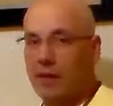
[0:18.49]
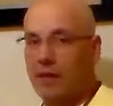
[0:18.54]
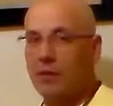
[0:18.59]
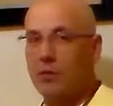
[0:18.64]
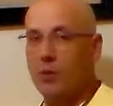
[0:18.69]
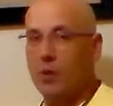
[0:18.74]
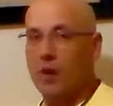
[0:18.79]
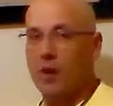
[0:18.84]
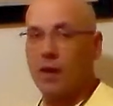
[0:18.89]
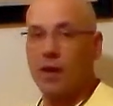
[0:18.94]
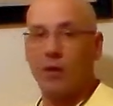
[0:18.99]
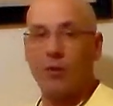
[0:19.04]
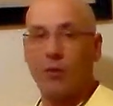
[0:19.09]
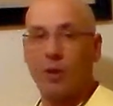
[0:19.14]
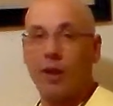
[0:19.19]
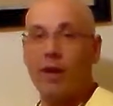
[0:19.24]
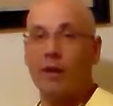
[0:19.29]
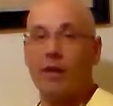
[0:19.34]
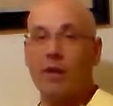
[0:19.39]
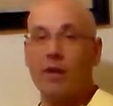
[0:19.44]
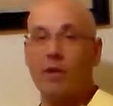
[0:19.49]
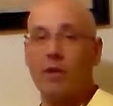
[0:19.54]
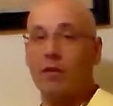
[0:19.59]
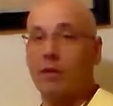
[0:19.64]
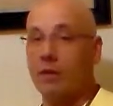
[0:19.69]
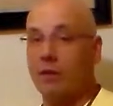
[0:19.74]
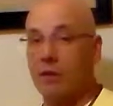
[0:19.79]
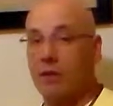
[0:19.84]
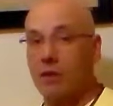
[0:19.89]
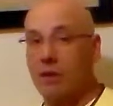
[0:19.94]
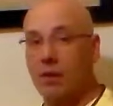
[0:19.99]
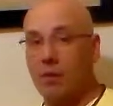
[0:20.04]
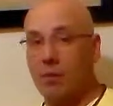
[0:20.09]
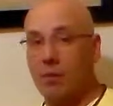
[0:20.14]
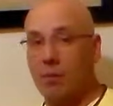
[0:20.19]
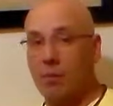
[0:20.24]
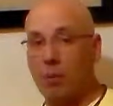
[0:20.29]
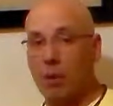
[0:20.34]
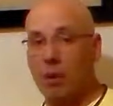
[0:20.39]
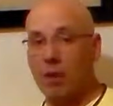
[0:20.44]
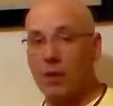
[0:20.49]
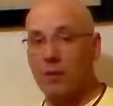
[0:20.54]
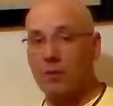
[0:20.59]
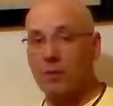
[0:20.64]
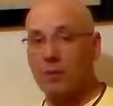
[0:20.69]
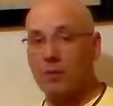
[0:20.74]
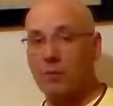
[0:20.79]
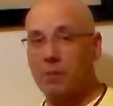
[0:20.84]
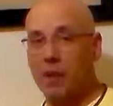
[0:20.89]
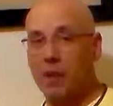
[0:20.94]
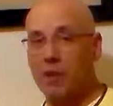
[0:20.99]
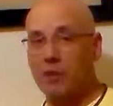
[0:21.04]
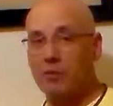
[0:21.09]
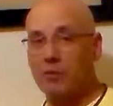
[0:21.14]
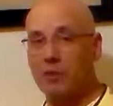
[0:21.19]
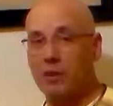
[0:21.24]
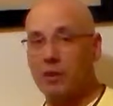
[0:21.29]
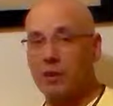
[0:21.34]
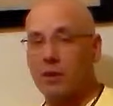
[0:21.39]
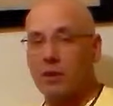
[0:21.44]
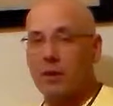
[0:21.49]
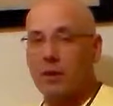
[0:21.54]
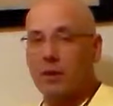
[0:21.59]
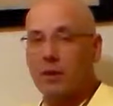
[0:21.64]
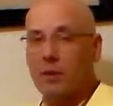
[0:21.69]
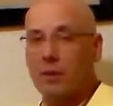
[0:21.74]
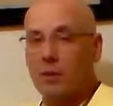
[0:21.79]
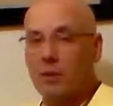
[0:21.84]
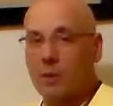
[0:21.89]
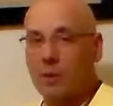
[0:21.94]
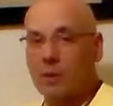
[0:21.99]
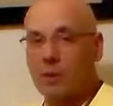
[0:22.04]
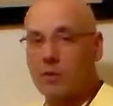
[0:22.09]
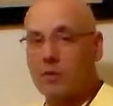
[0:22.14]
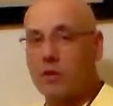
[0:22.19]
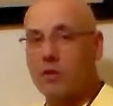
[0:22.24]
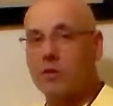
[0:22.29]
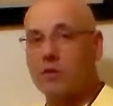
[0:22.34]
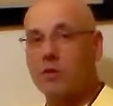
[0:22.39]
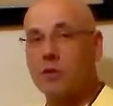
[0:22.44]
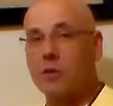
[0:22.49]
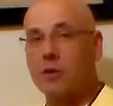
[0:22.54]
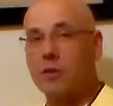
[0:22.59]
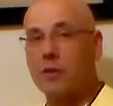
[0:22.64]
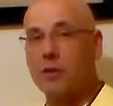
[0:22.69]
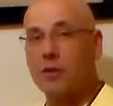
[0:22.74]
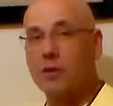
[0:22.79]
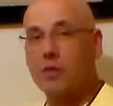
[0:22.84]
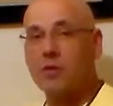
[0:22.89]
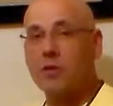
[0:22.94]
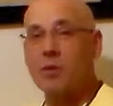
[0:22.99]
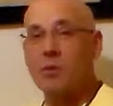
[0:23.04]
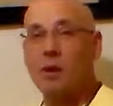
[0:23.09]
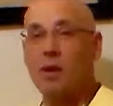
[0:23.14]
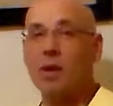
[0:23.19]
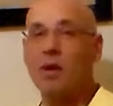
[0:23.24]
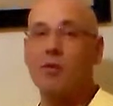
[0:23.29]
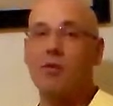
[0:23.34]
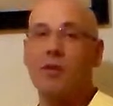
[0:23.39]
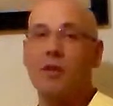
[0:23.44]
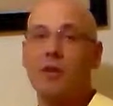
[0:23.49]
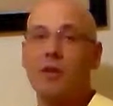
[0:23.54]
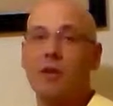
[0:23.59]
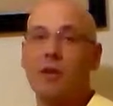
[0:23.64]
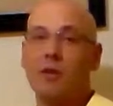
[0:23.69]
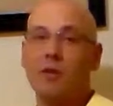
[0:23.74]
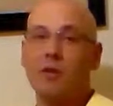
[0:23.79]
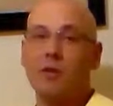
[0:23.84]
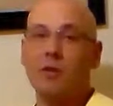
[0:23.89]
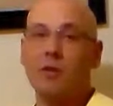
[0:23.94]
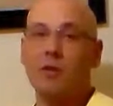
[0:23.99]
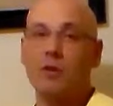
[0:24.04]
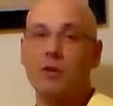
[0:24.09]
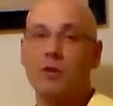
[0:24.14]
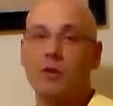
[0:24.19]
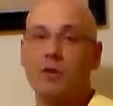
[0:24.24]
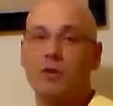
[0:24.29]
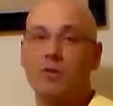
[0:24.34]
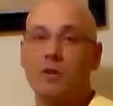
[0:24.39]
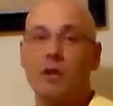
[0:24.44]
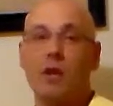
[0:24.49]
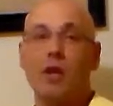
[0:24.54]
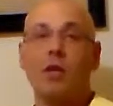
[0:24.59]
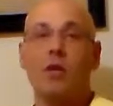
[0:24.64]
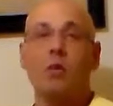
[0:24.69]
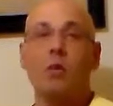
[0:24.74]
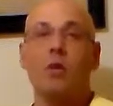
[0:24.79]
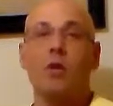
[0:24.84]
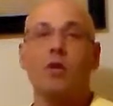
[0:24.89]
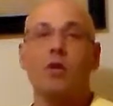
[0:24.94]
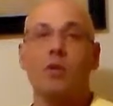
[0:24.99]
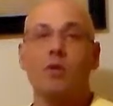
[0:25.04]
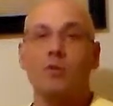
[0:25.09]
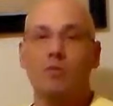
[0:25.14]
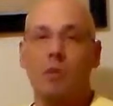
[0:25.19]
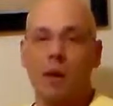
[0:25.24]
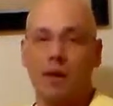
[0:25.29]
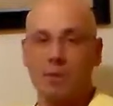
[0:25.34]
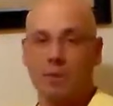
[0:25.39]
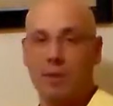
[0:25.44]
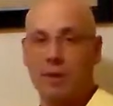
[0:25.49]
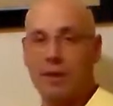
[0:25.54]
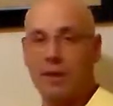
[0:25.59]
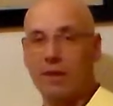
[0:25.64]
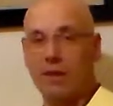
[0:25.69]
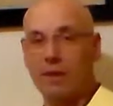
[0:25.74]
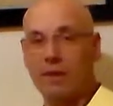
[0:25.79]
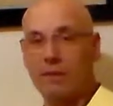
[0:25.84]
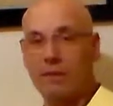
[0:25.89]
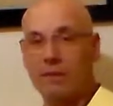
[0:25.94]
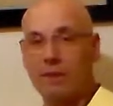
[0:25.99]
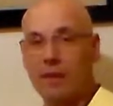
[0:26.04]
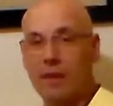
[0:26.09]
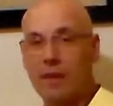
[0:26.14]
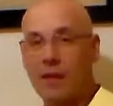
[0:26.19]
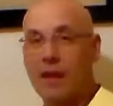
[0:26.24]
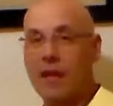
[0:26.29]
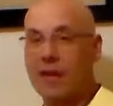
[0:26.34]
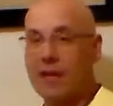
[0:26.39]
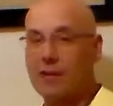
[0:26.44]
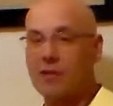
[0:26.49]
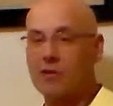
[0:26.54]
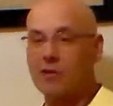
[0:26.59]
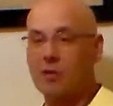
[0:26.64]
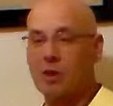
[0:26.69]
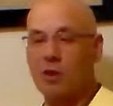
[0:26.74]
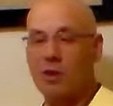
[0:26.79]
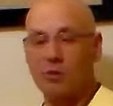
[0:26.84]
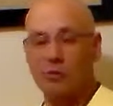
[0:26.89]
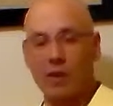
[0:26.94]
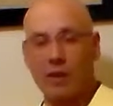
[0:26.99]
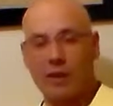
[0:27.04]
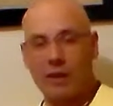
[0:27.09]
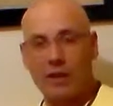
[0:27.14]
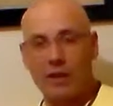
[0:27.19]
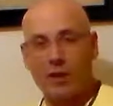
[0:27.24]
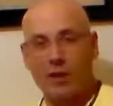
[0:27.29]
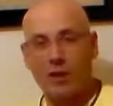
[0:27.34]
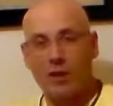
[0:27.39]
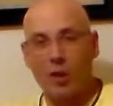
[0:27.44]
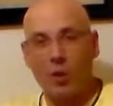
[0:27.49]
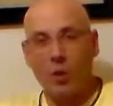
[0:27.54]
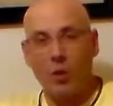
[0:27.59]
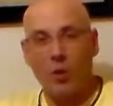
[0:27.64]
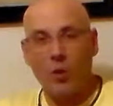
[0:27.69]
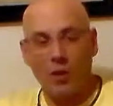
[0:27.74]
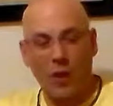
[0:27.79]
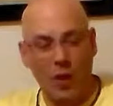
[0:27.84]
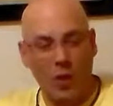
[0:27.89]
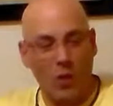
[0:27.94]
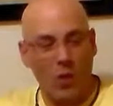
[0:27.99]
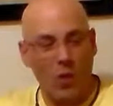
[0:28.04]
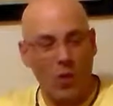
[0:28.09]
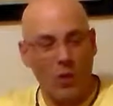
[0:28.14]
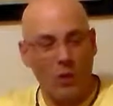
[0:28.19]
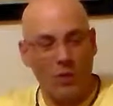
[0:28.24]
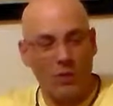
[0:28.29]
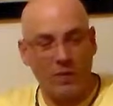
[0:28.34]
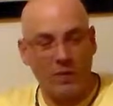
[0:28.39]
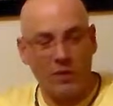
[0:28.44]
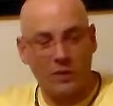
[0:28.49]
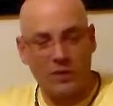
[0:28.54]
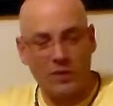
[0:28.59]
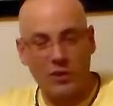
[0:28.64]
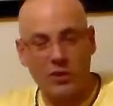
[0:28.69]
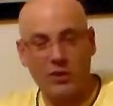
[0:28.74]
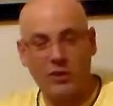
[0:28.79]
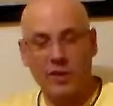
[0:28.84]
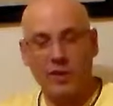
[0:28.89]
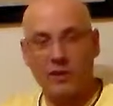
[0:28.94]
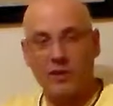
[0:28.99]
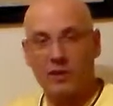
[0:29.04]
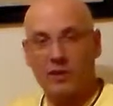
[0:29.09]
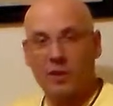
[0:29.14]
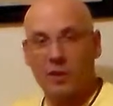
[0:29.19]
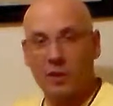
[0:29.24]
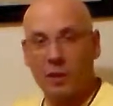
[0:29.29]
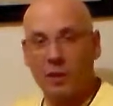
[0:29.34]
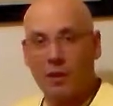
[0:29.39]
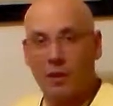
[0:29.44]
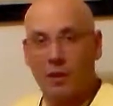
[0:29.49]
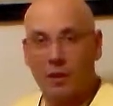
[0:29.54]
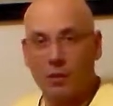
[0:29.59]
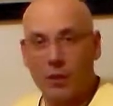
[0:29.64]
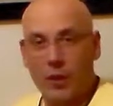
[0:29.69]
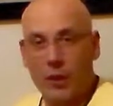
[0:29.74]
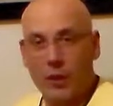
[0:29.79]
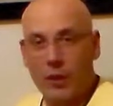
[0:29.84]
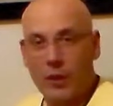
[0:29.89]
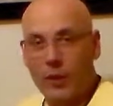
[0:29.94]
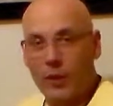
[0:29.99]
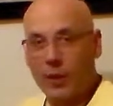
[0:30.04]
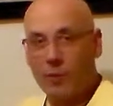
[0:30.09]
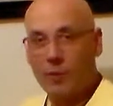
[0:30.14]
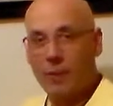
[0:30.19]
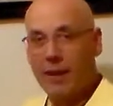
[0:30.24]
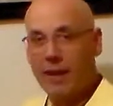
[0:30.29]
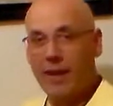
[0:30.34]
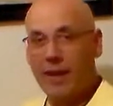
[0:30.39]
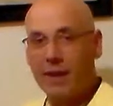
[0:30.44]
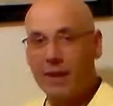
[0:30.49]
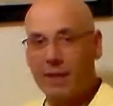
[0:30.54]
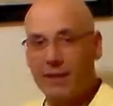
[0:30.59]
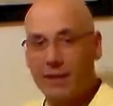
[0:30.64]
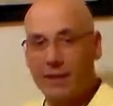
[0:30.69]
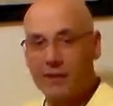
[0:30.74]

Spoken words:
That's why right here in the Potamus pantry, we're going to start showing you some healthy alternatives to what you might be eating. Let's start right here with all of this goodness. What are we going to make out